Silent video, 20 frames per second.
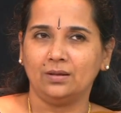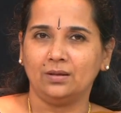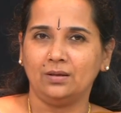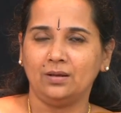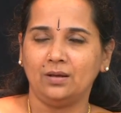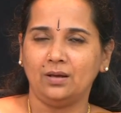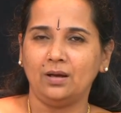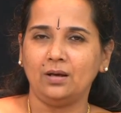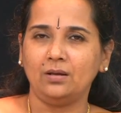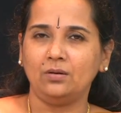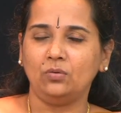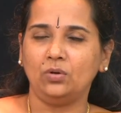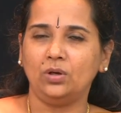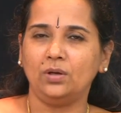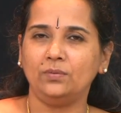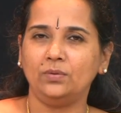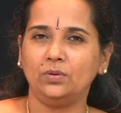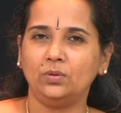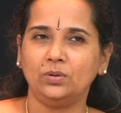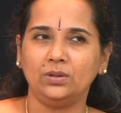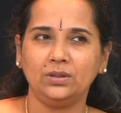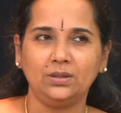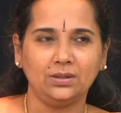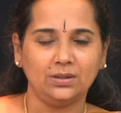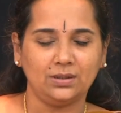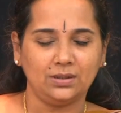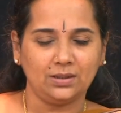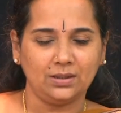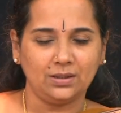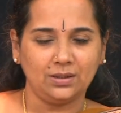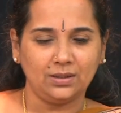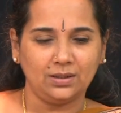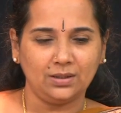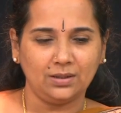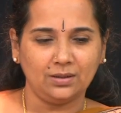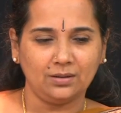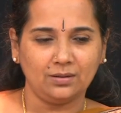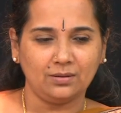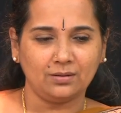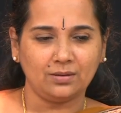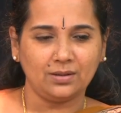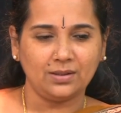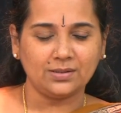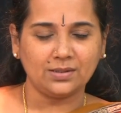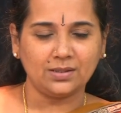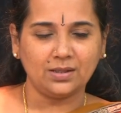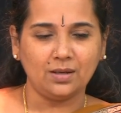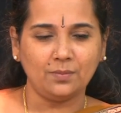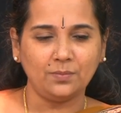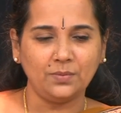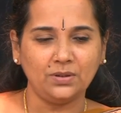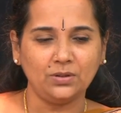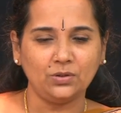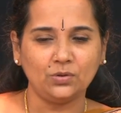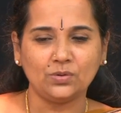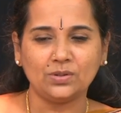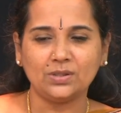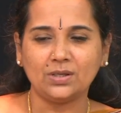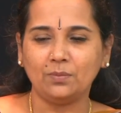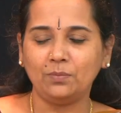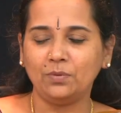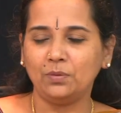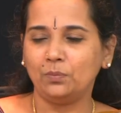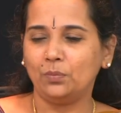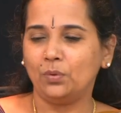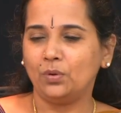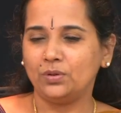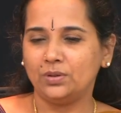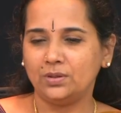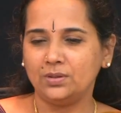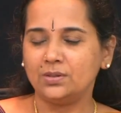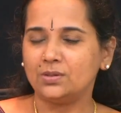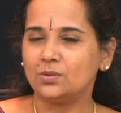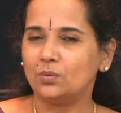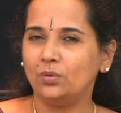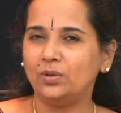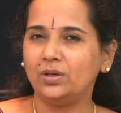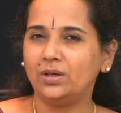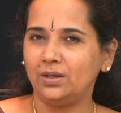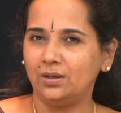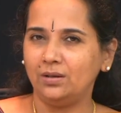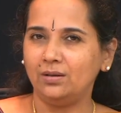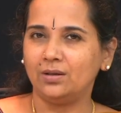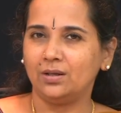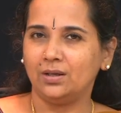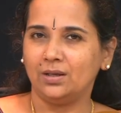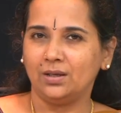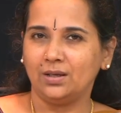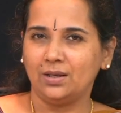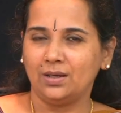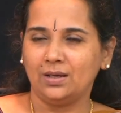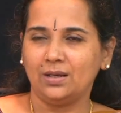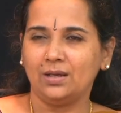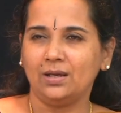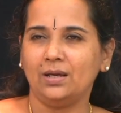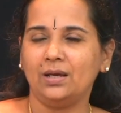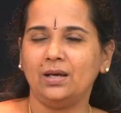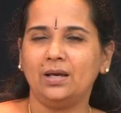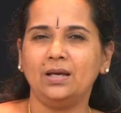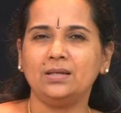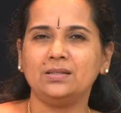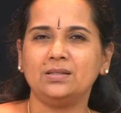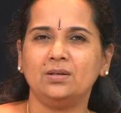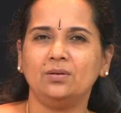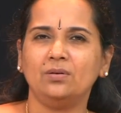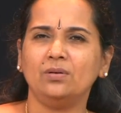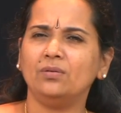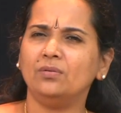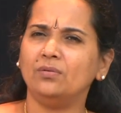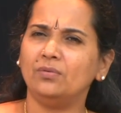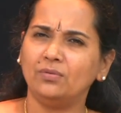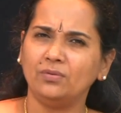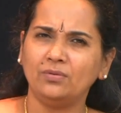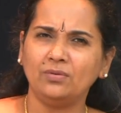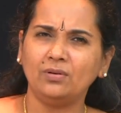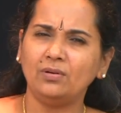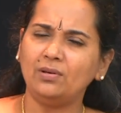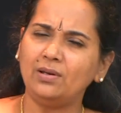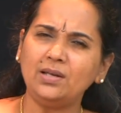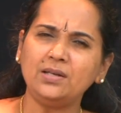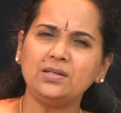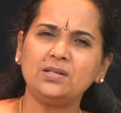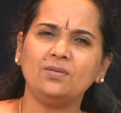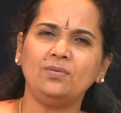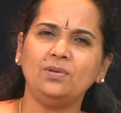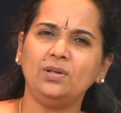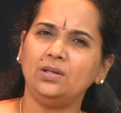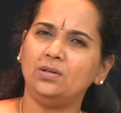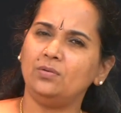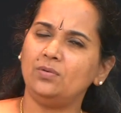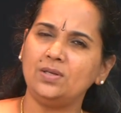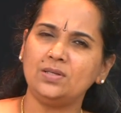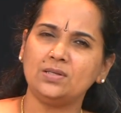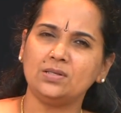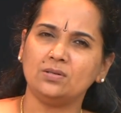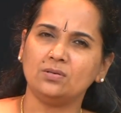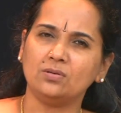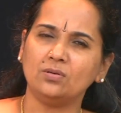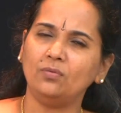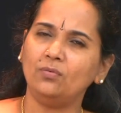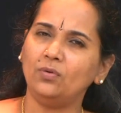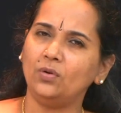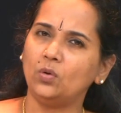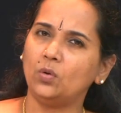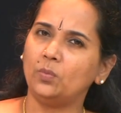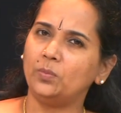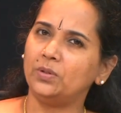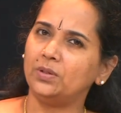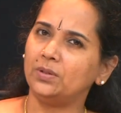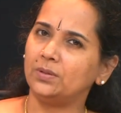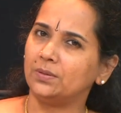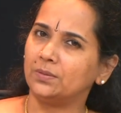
Aroha, Avroha has come into some importance only as a relatively recent phenomenon.